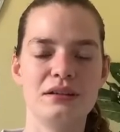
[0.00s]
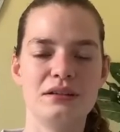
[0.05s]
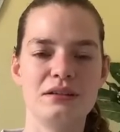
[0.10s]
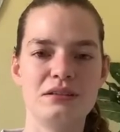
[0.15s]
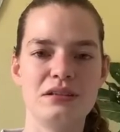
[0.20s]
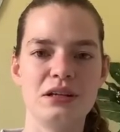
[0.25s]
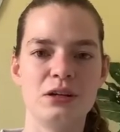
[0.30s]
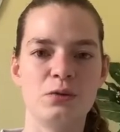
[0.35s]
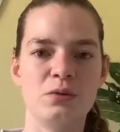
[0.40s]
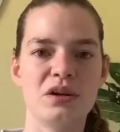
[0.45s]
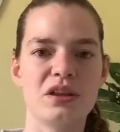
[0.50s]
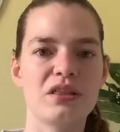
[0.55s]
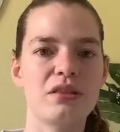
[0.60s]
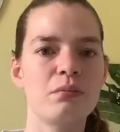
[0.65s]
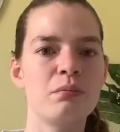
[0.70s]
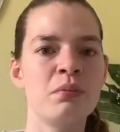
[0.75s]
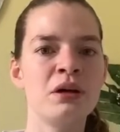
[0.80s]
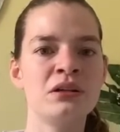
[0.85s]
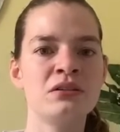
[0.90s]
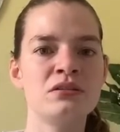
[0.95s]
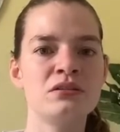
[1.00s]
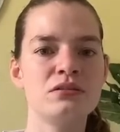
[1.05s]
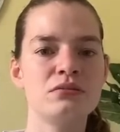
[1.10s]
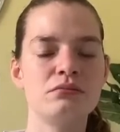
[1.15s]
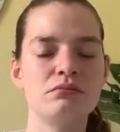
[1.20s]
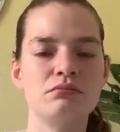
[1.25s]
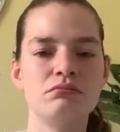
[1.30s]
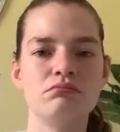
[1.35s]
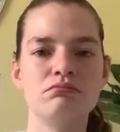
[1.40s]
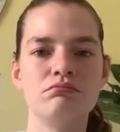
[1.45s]
deal with. But
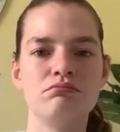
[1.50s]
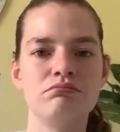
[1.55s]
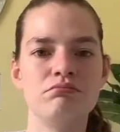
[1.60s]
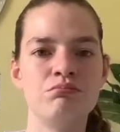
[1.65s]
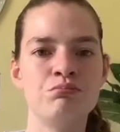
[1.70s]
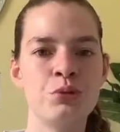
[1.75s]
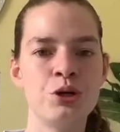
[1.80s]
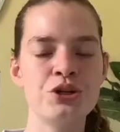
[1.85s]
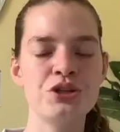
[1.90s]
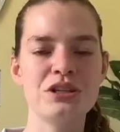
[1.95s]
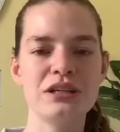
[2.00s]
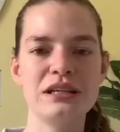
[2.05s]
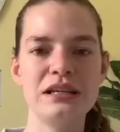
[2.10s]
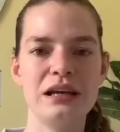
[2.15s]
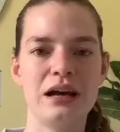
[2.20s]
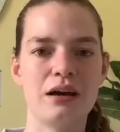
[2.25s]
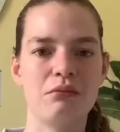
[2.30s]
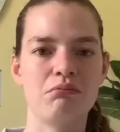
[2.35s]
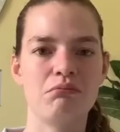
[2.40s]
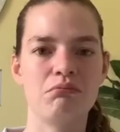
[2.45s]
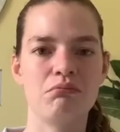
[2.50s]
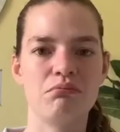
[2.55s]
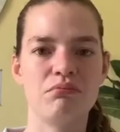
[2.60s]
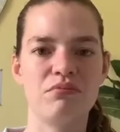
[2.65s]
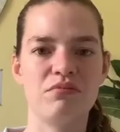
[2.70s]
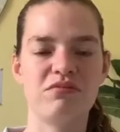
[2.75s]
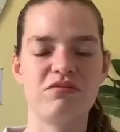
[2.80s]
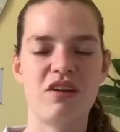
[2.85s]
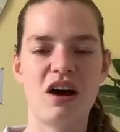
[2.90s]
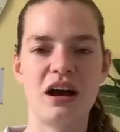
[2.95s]
mostly I'm
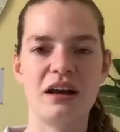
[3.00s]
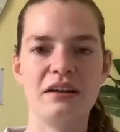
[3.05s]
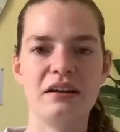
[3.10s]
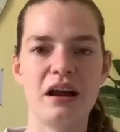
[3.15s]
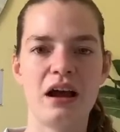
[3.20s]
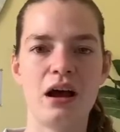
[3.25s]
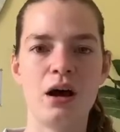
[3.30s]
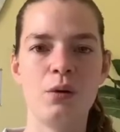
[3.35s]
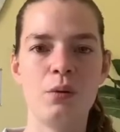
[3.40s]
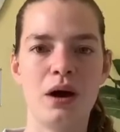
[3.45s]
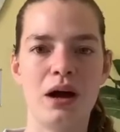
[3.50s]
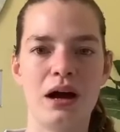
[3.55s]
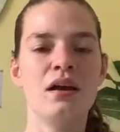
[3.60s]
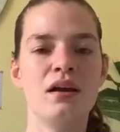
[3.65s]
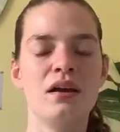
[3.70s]
fine now.